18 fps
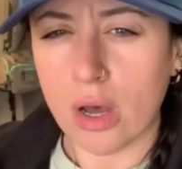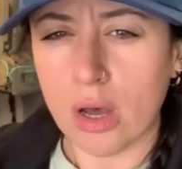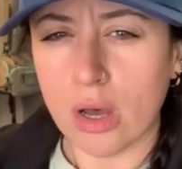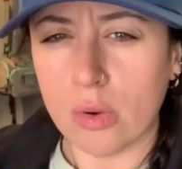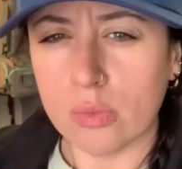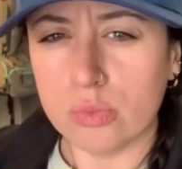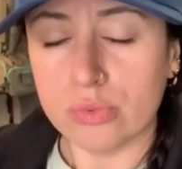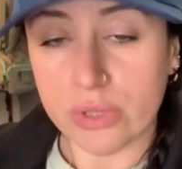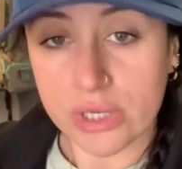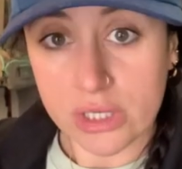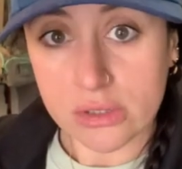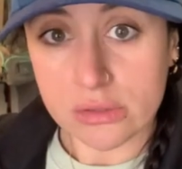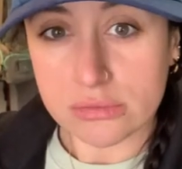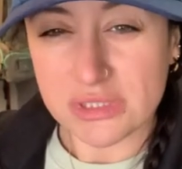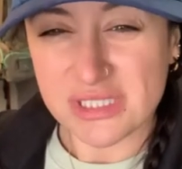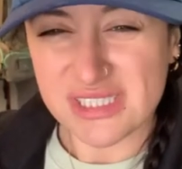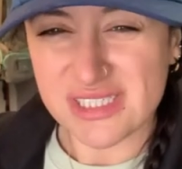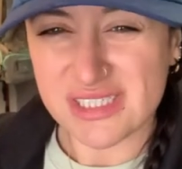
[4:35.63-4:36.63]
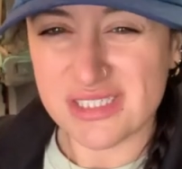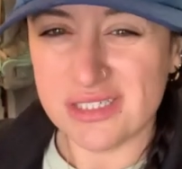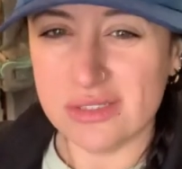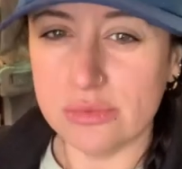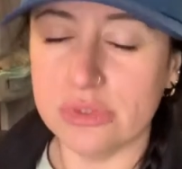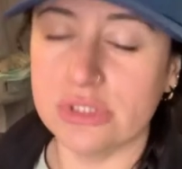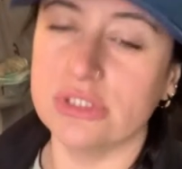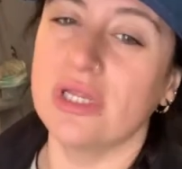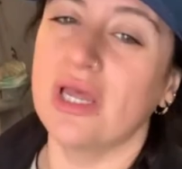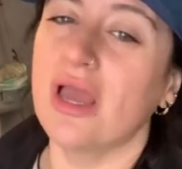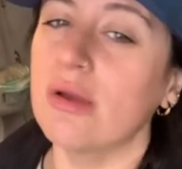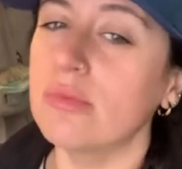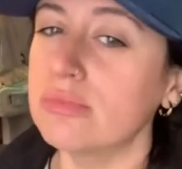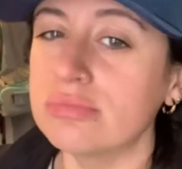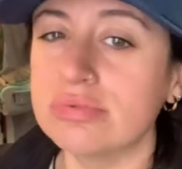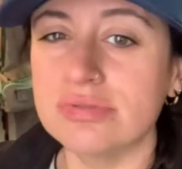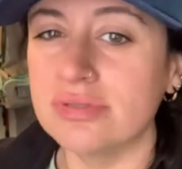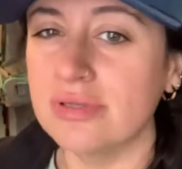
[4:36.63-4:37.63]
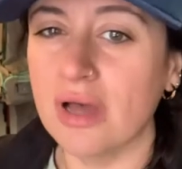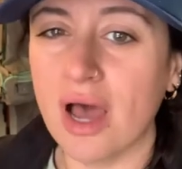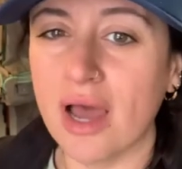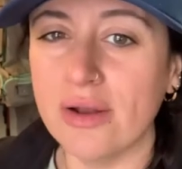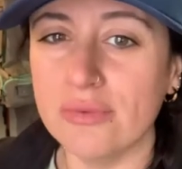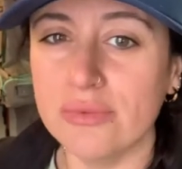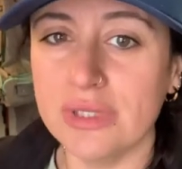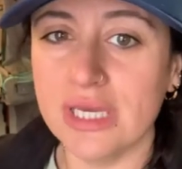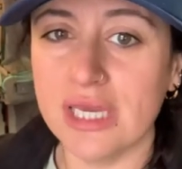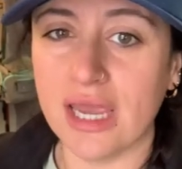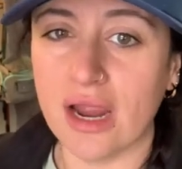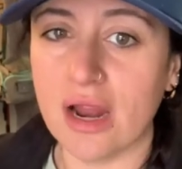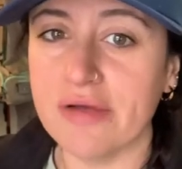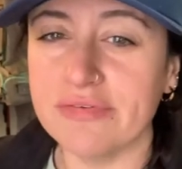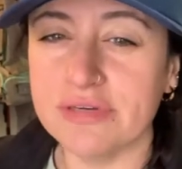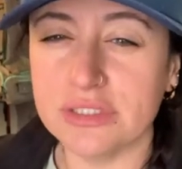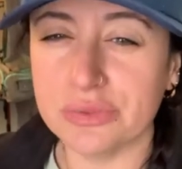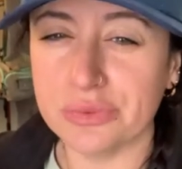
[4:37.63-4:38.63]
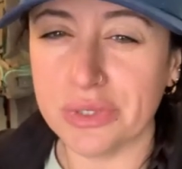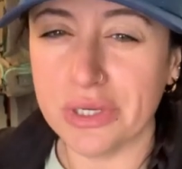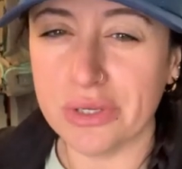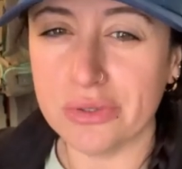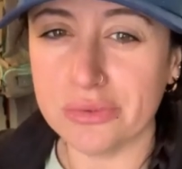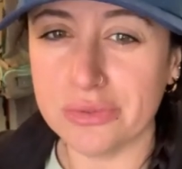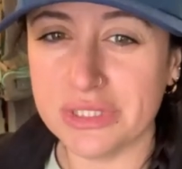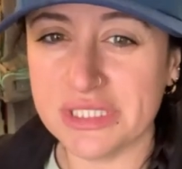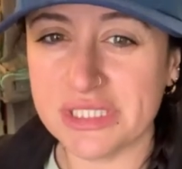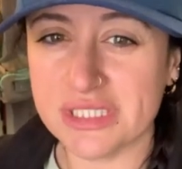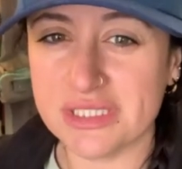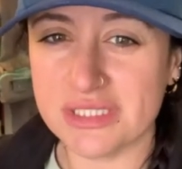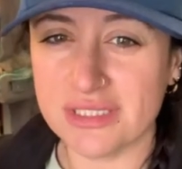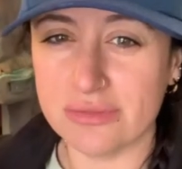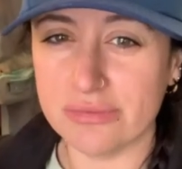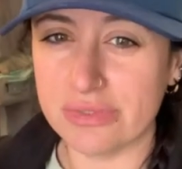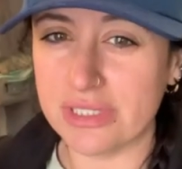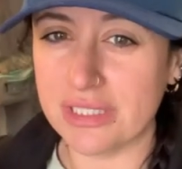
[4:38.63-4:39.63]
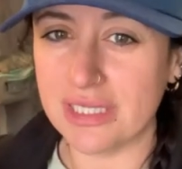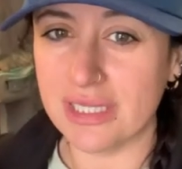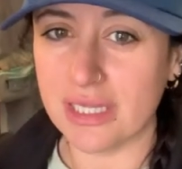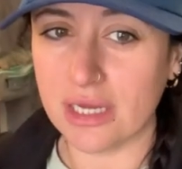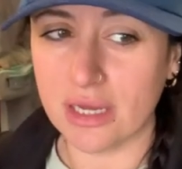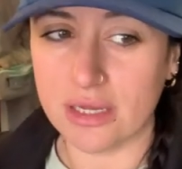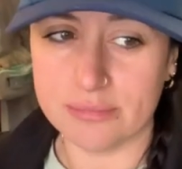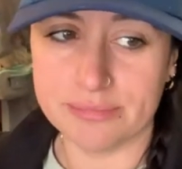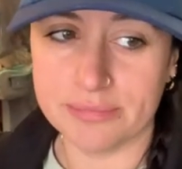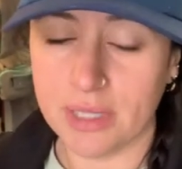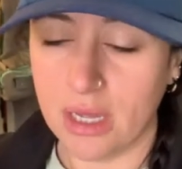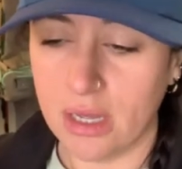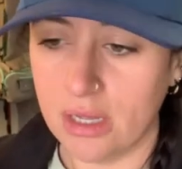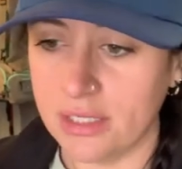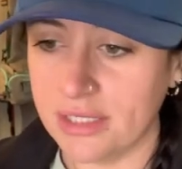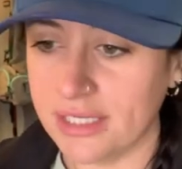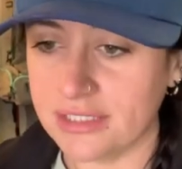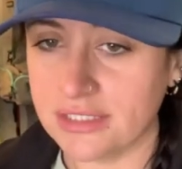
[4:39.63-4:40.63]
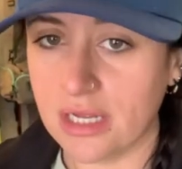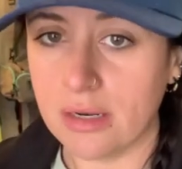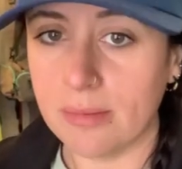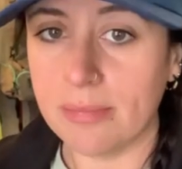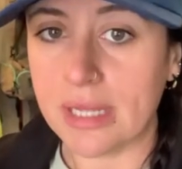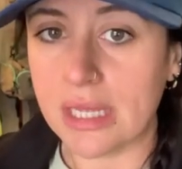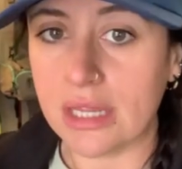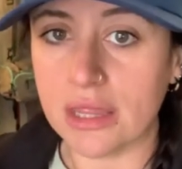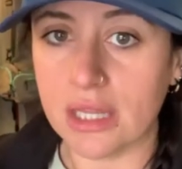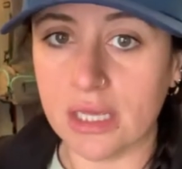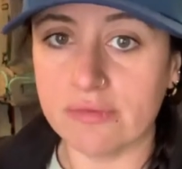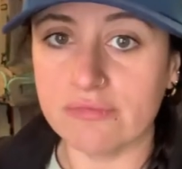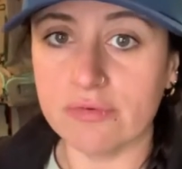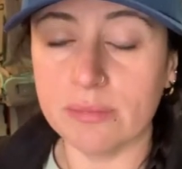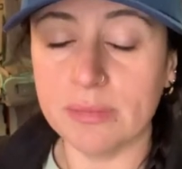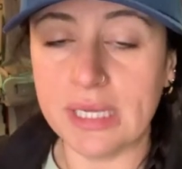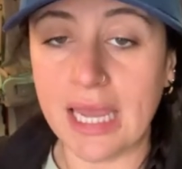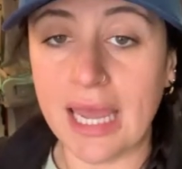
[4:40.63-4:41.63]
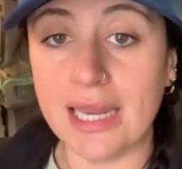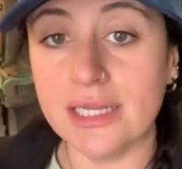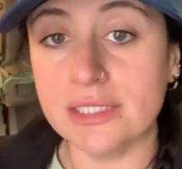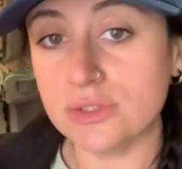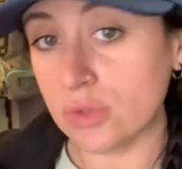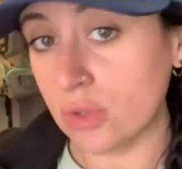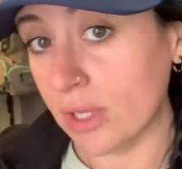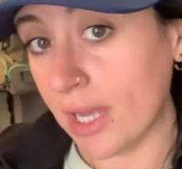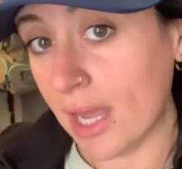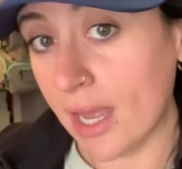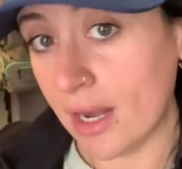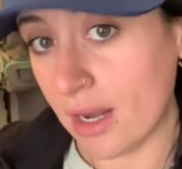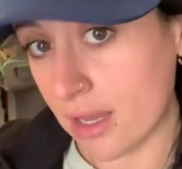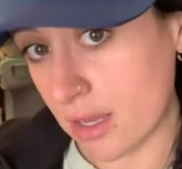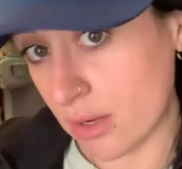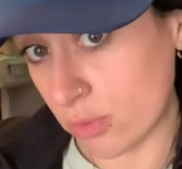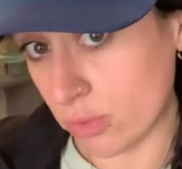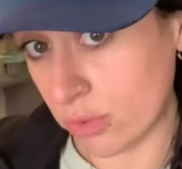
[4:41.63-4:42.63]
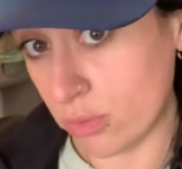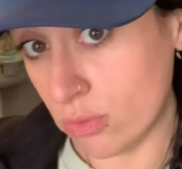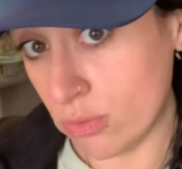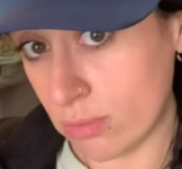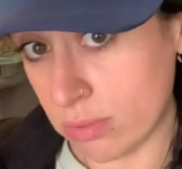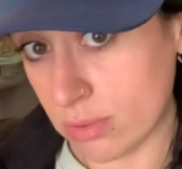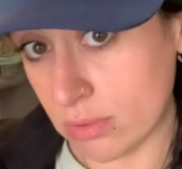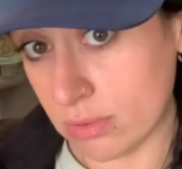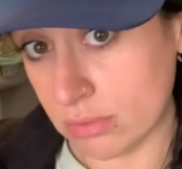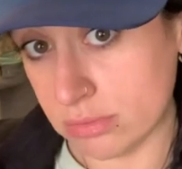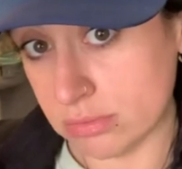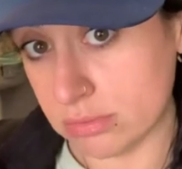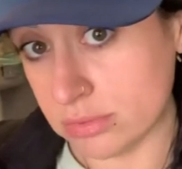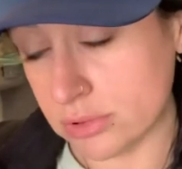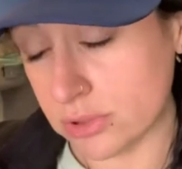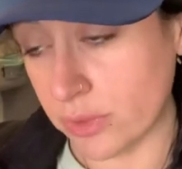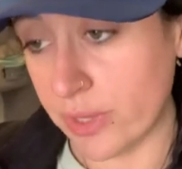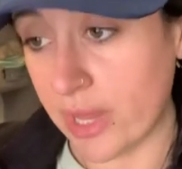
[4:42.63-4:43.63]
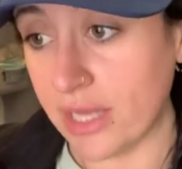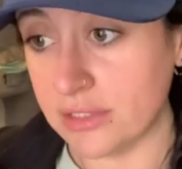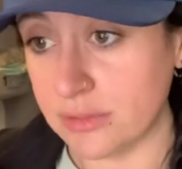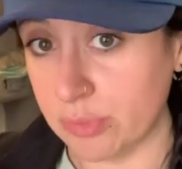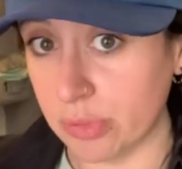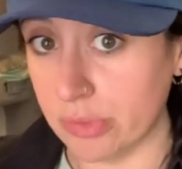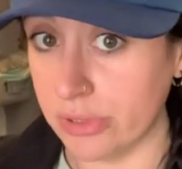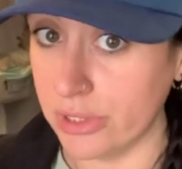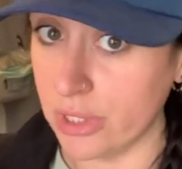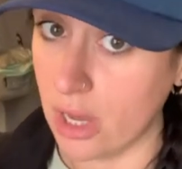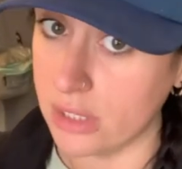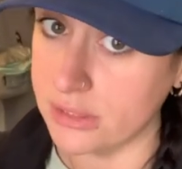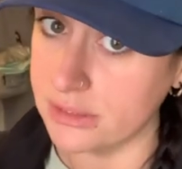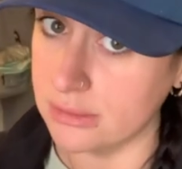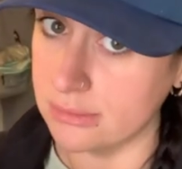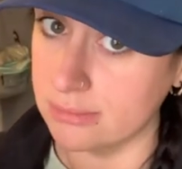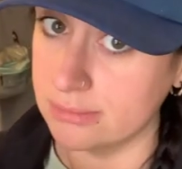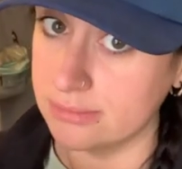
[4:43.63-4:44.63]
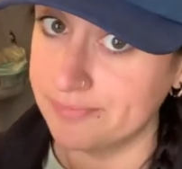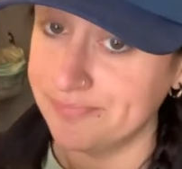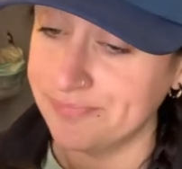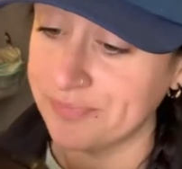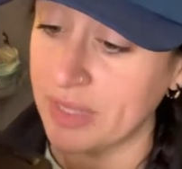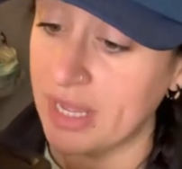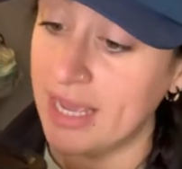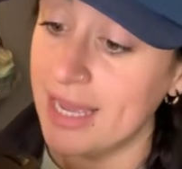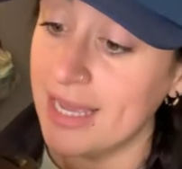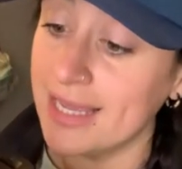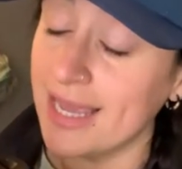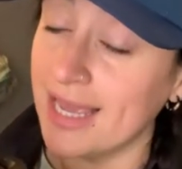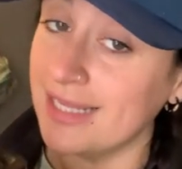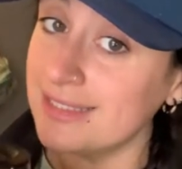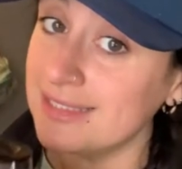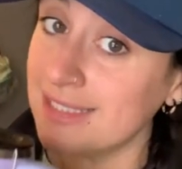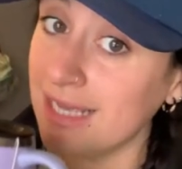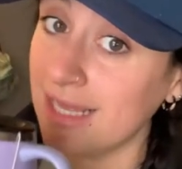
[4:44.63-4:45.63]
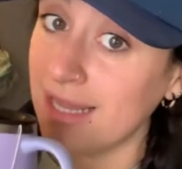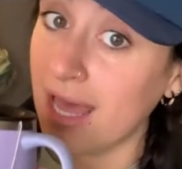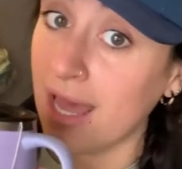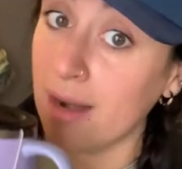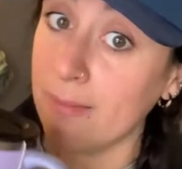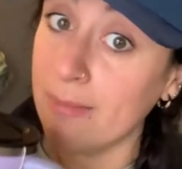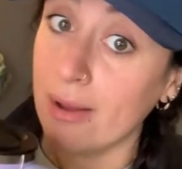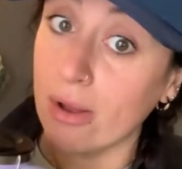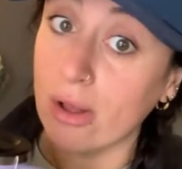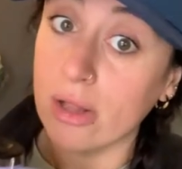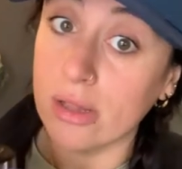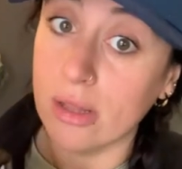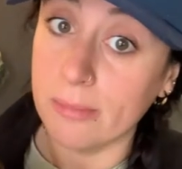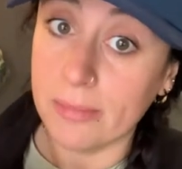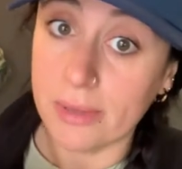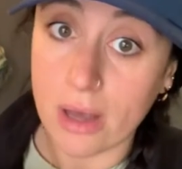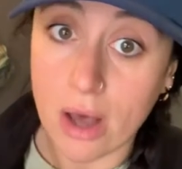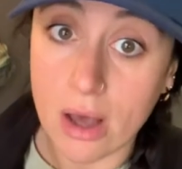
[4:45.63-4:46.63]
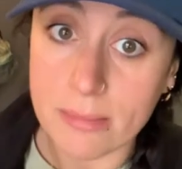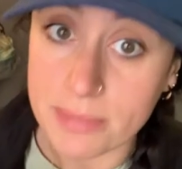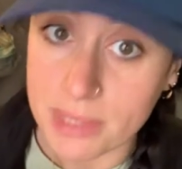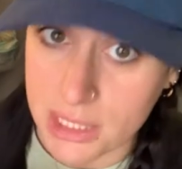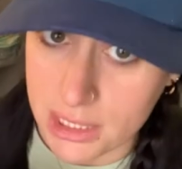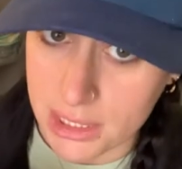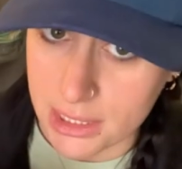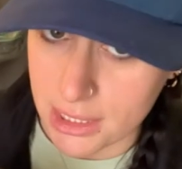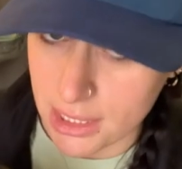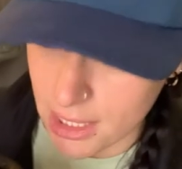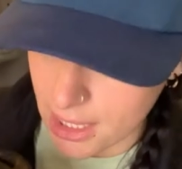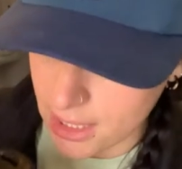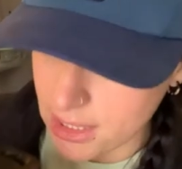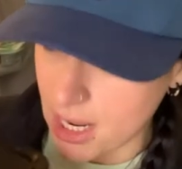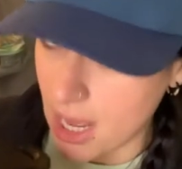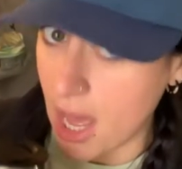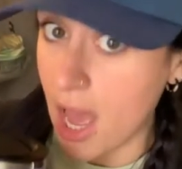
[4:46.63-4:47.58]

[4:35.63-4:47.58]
resistant, which like, I don't really care if it's wrinkle resistant, really. Like that's not a big thing for me. And it's organic and renewable. So that's pretty awesome. Can't say that about Columbia Omniheat, can ya?